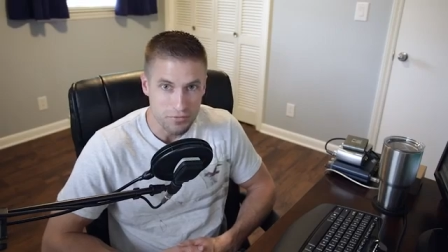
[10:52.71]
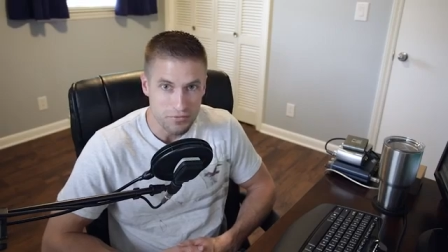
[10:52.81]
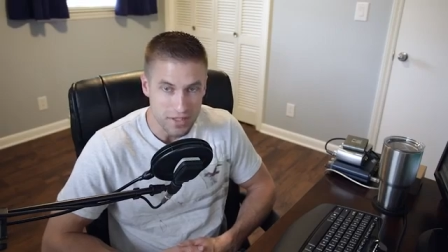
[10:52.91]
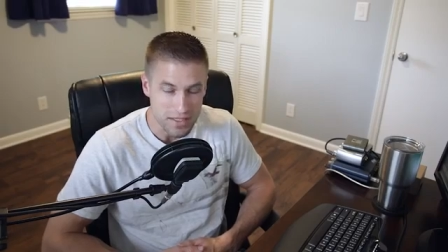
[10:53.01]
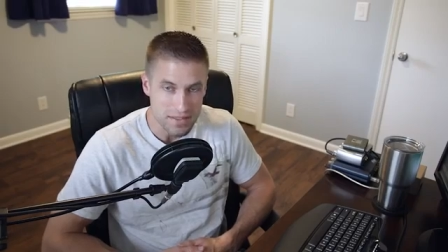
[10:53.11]

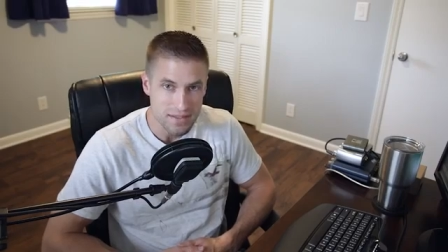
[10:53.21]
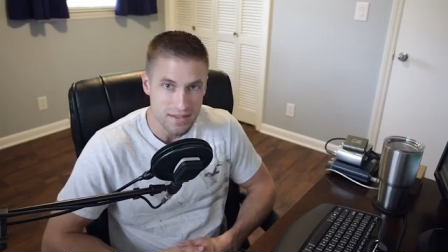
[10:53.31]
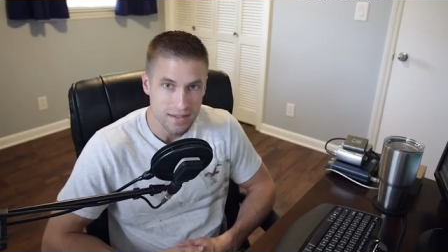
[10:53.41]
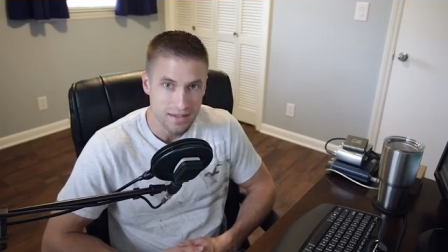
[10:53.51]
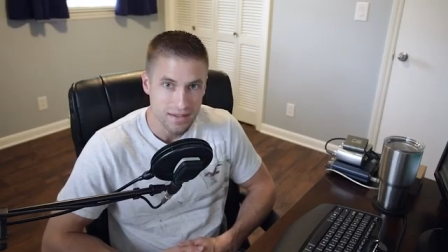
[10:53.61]

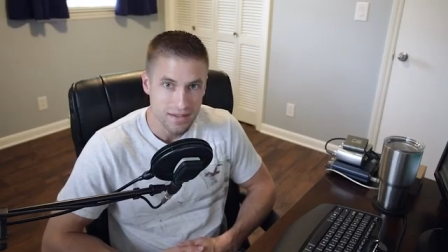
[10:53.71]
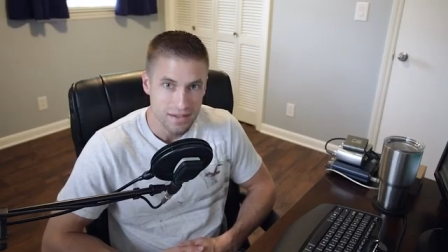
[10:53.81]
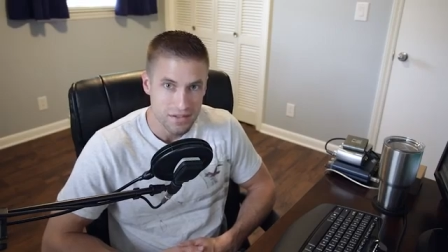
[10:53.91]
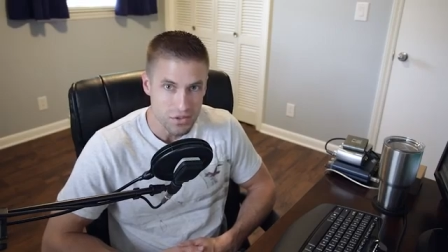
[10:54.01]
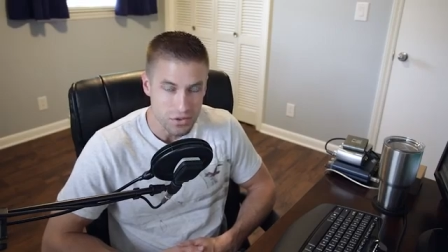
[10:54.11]
feast
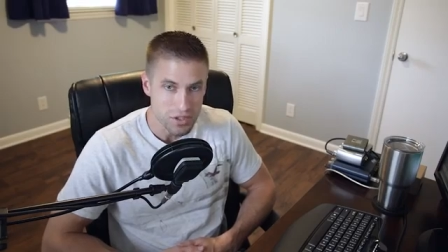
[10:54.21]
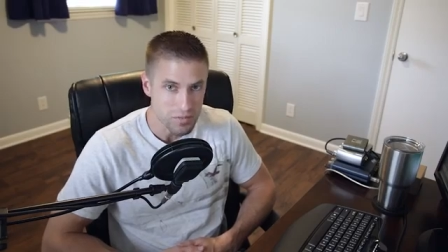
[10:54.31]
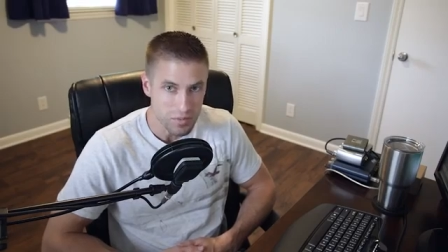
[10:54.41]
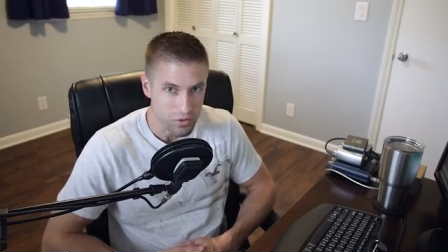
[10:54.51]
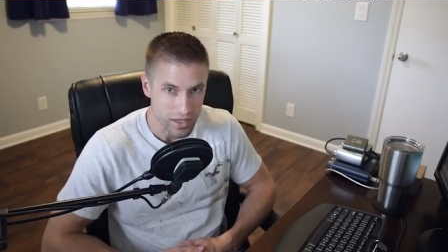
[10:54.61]
to
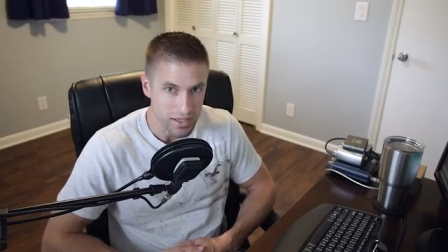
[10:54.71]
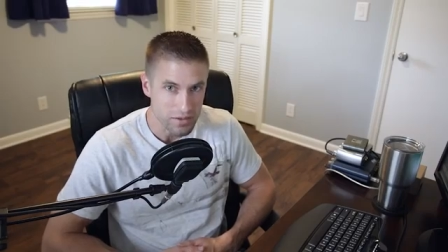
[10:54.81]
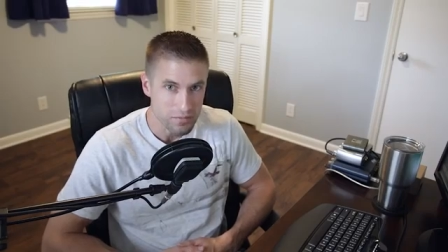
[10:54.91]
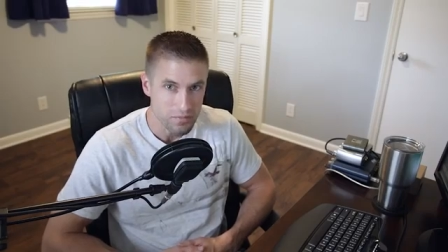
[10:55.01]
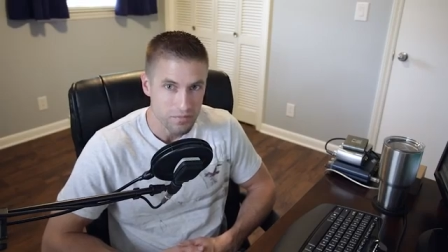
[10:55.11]
commemorate it.